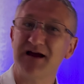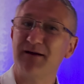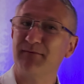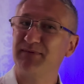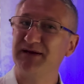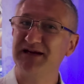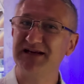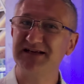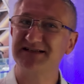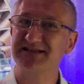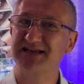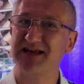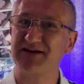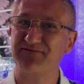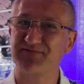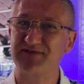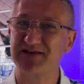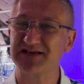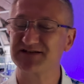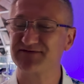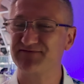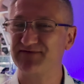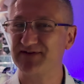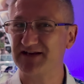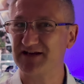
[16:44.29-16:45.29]
Please give
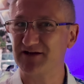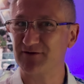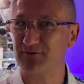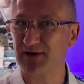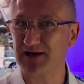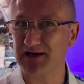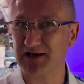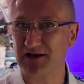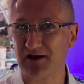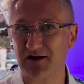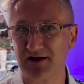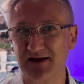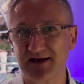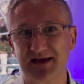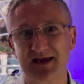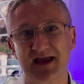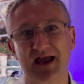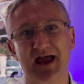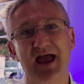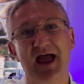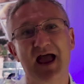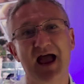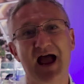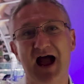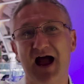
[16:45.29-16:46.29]
this video a like
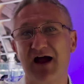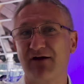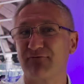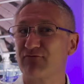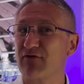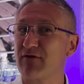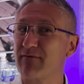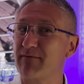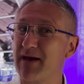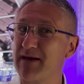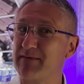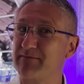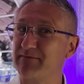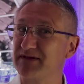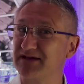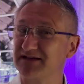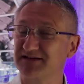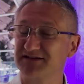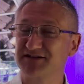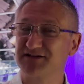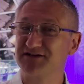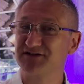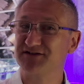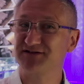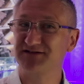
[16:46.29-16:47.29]
and remember
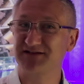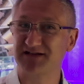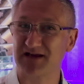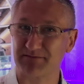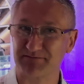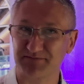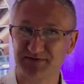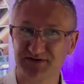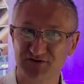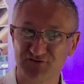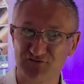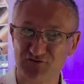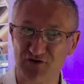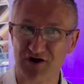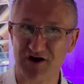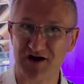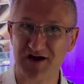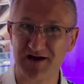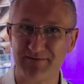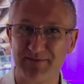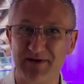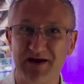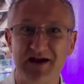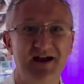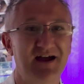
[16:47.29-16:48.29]
to
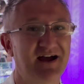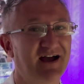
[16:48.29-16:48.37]
subscribe.